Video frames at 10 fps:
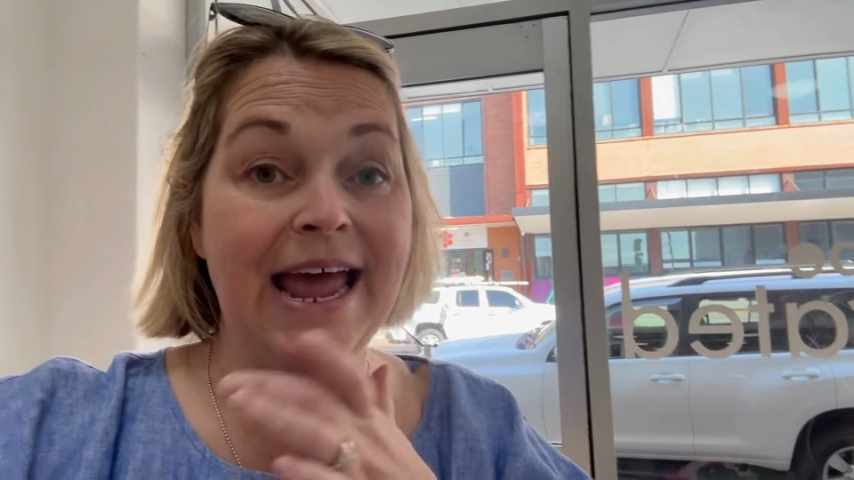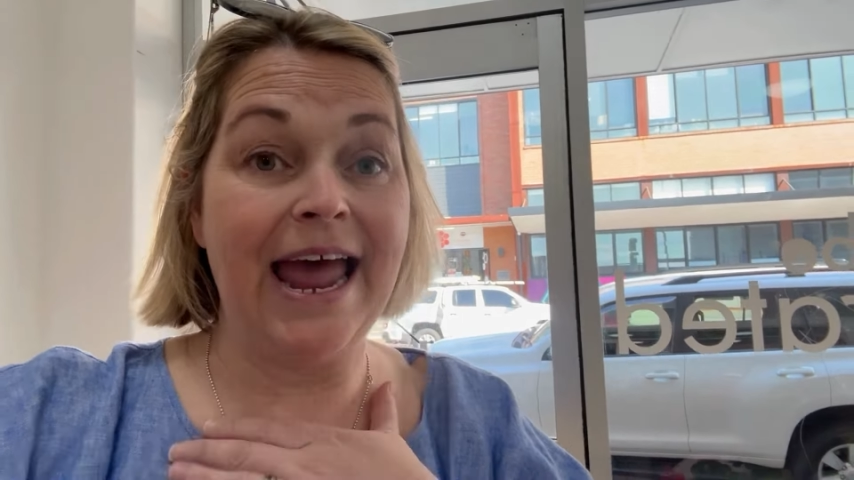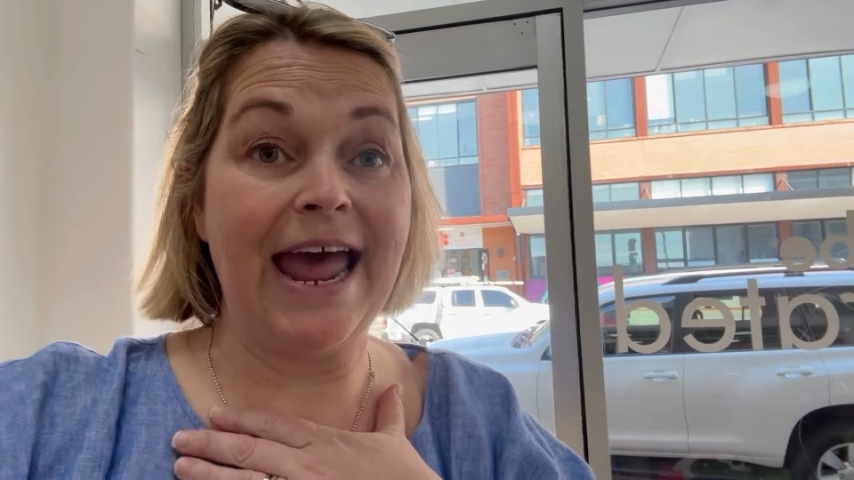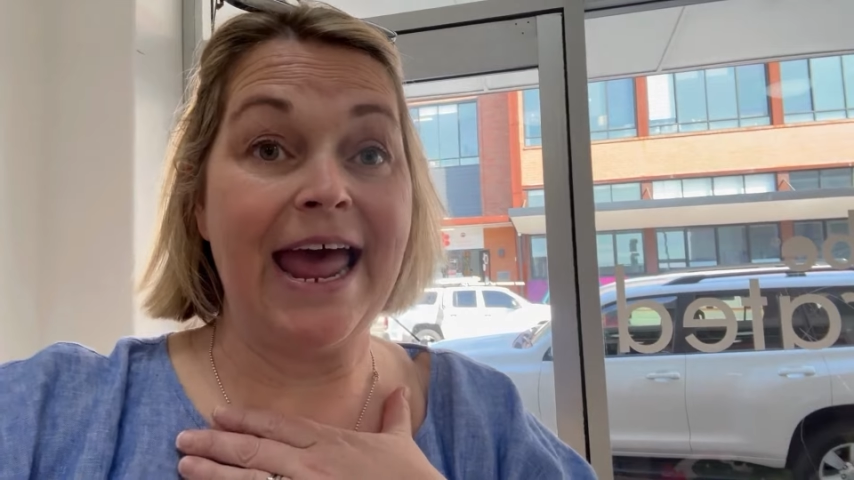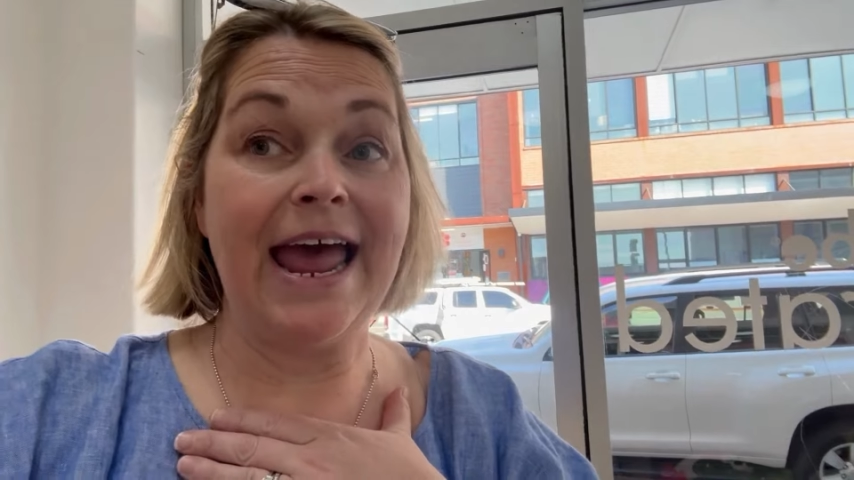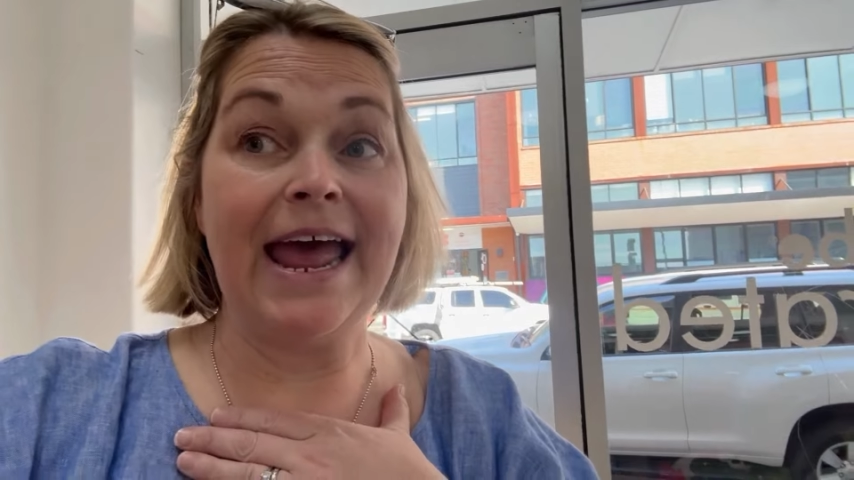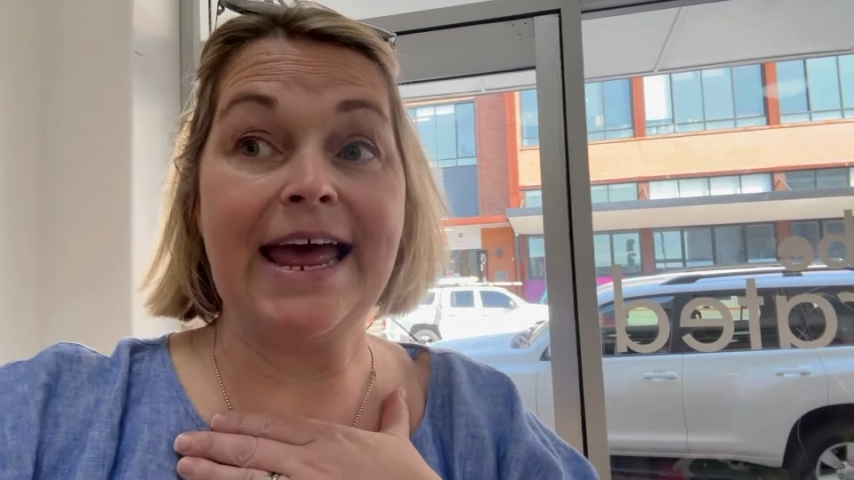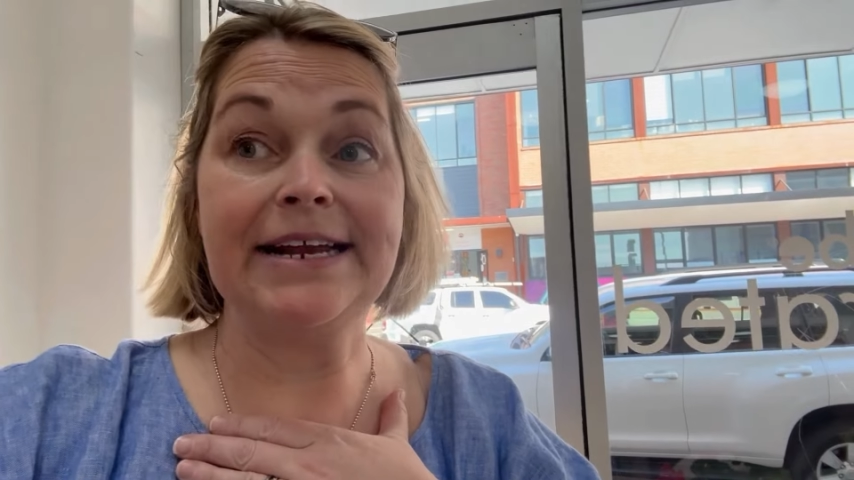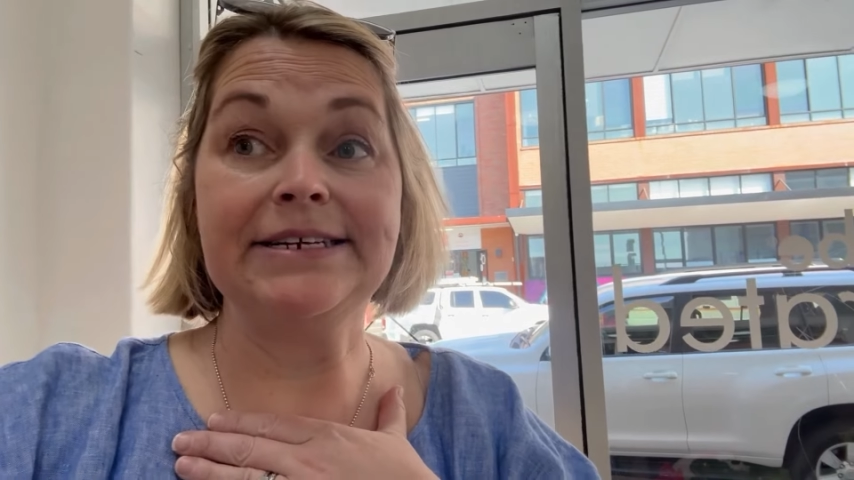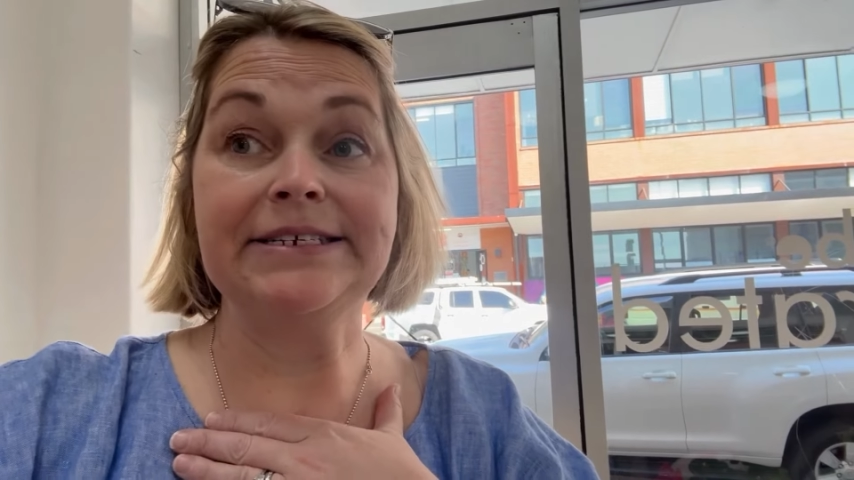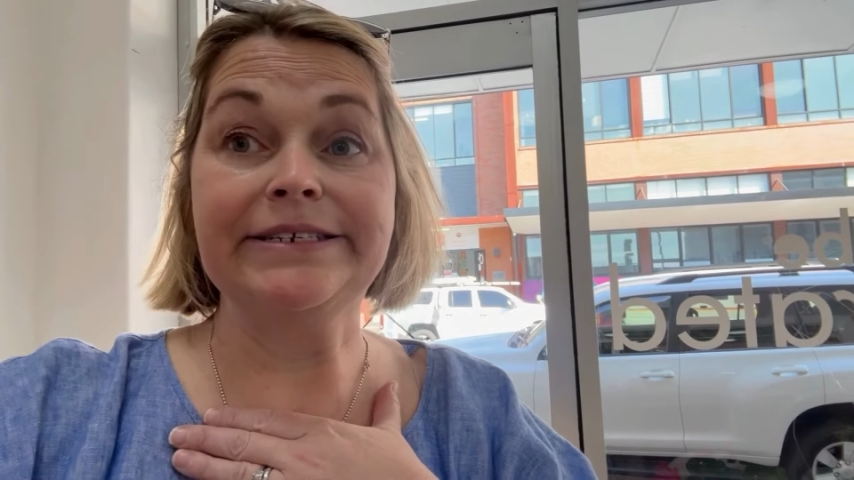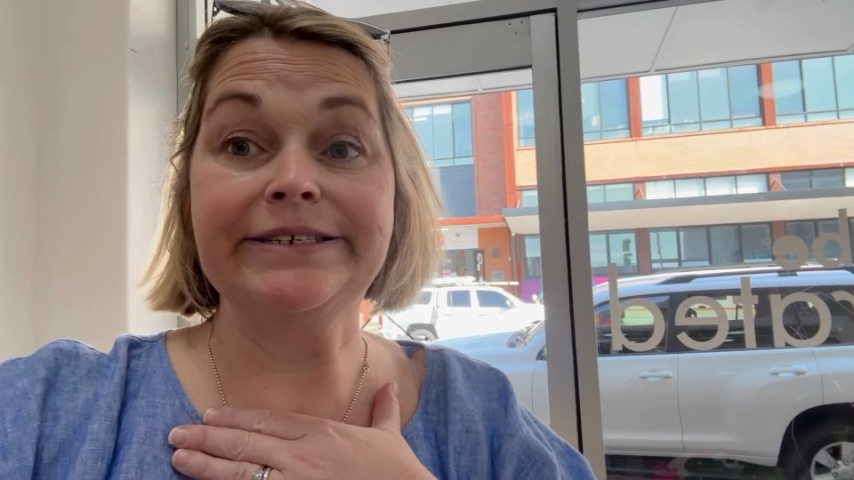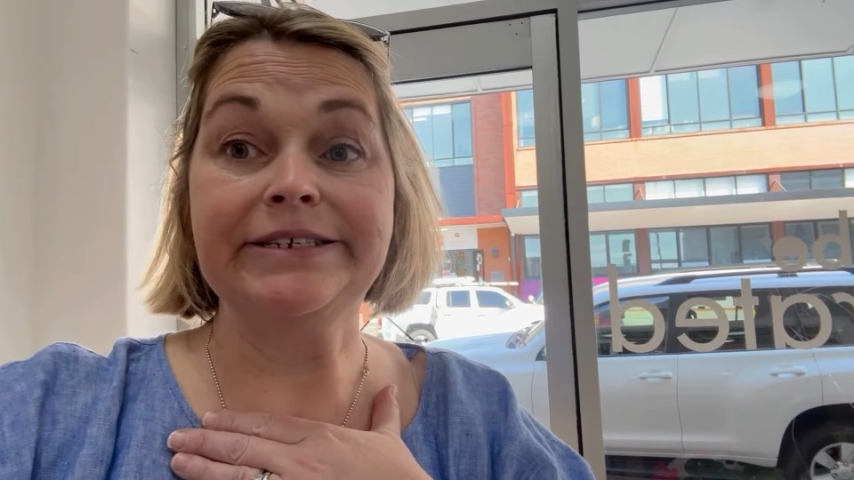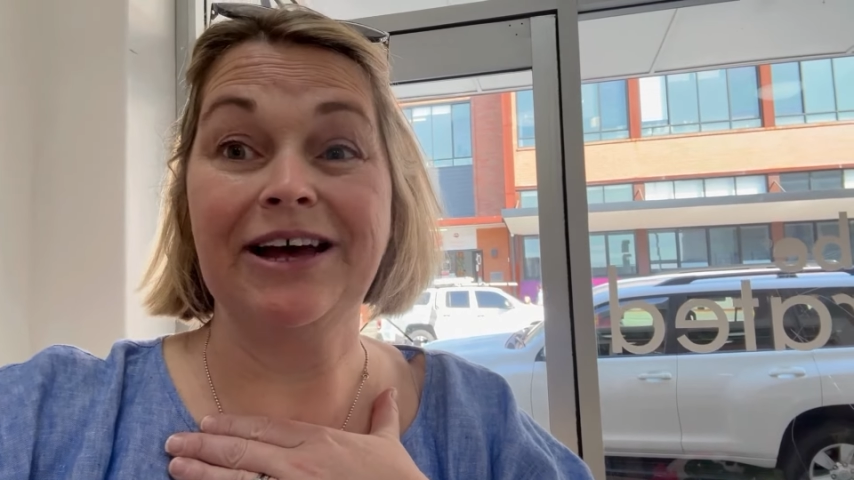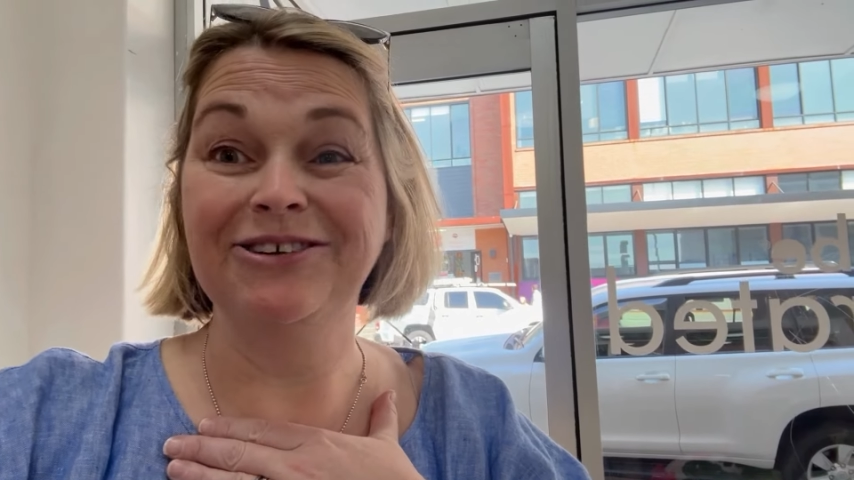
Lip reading: and